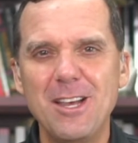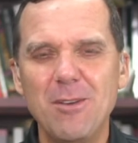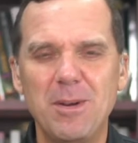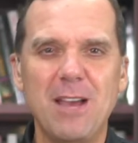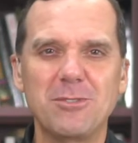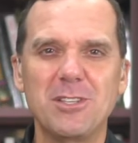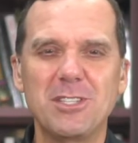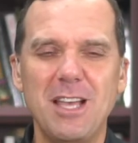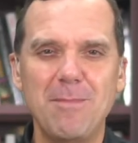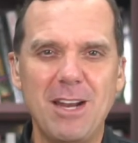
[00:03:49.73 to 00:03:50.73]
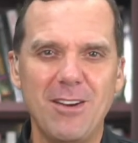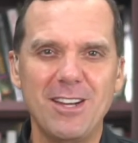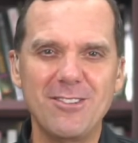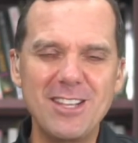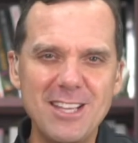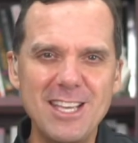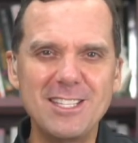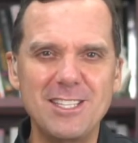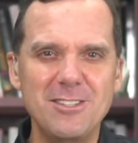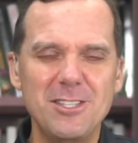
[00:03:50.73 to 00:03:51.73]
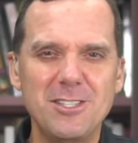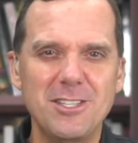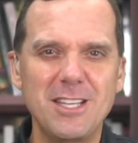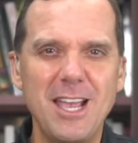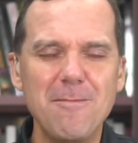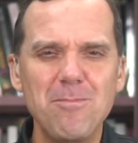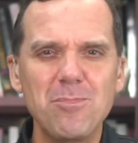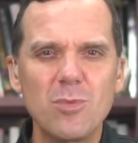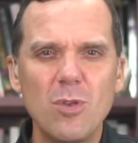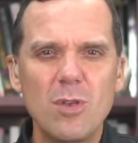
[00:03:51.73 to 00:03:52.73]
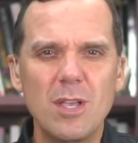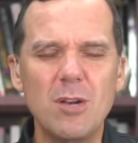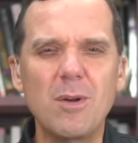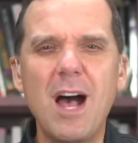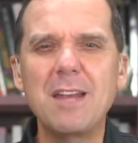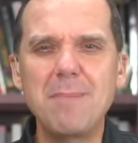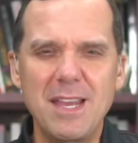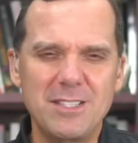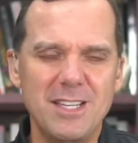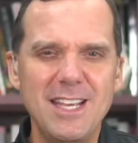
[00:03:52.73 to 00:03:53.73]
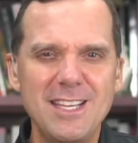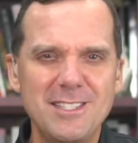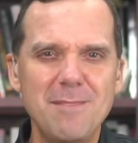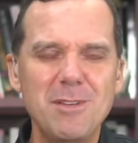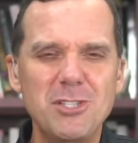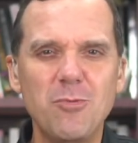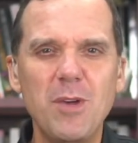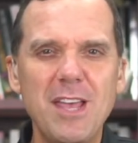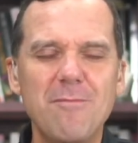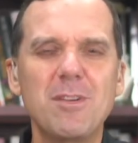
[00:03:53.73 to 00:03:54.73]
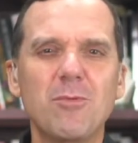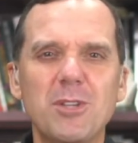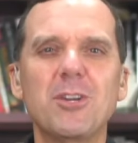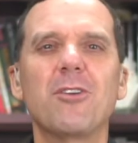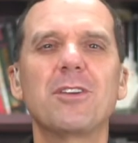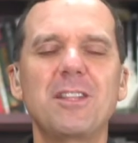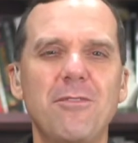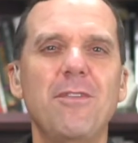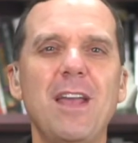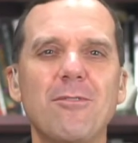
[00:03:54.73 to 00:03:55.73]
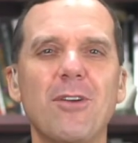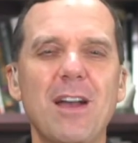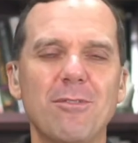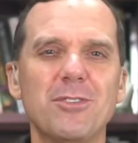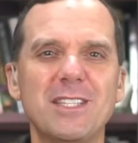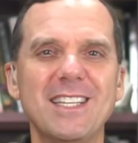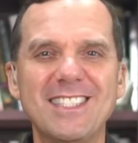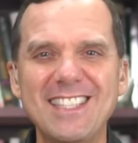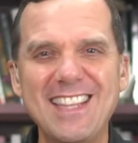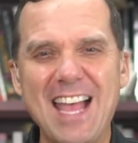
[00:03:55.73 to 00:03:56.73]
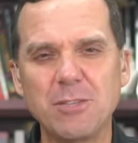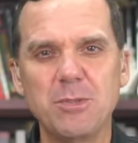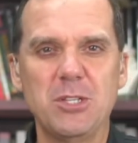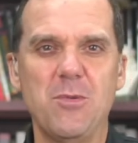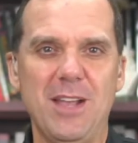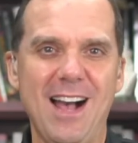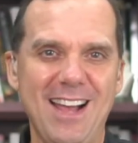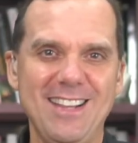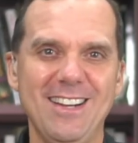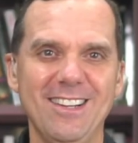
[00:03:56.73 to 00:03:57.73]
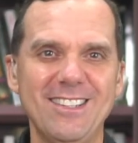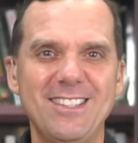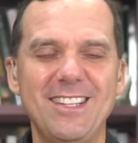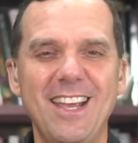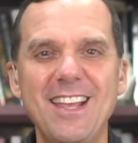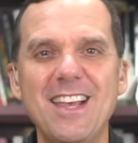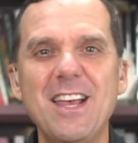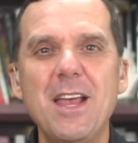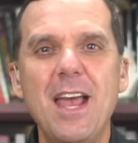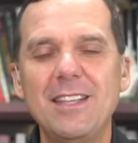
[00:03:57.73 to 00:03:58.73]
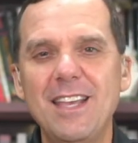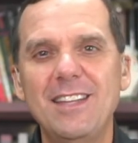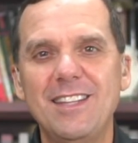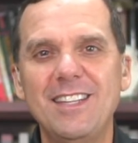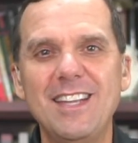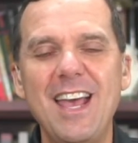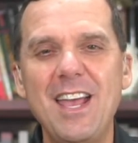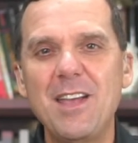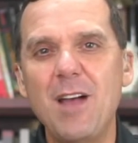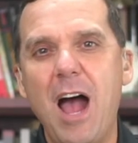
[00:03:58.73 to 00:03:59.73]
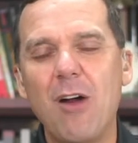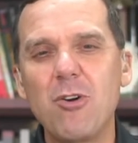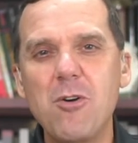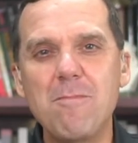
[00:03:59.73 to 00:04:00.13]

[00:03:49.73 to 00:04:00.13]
when I was in seminary underneath it, he used to say, you know, God made us in his image, and we have been returning the favor ever since. That's what's going on here. Saying, at the end of the day, our own